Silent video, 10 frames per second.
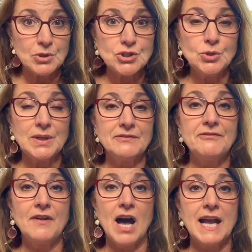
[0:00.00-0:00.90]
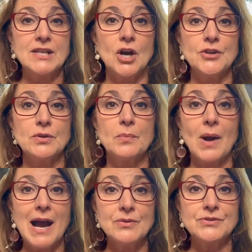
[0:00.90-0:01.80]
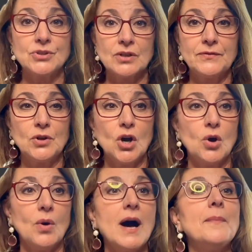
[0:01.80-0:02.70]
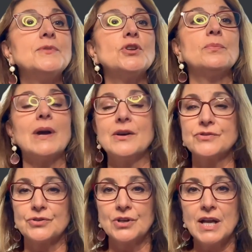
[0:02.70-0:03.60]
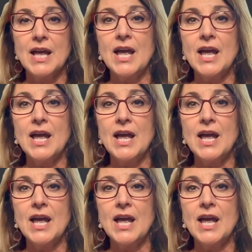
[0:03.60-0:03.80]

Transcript: which you can find on your browser, if you go up to your browser,